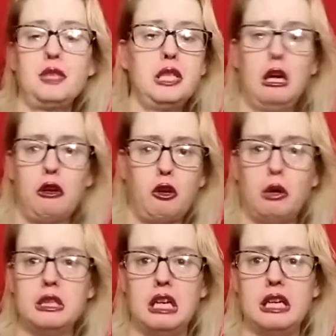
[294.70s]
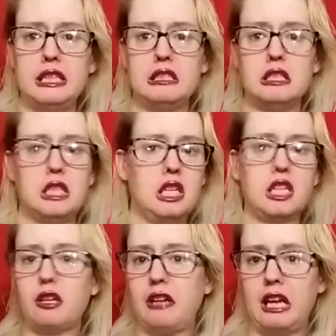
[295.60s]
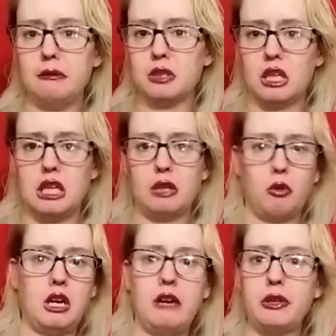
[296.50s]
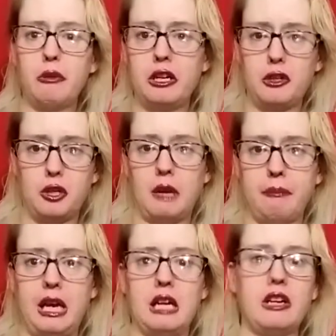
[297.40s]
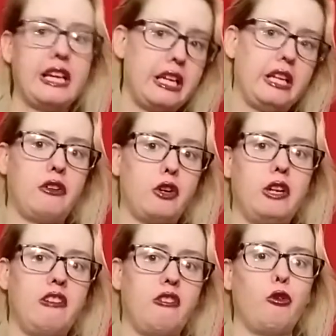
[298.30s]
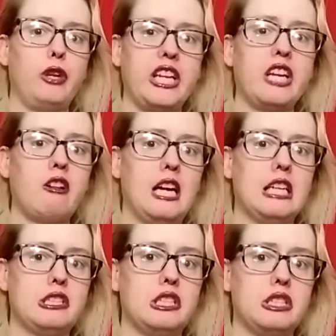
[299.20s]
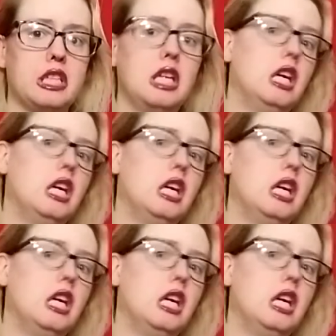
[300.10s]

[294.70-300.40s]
now go online, go to Amazon, whatever you want to shop at, get these good 3D glasses,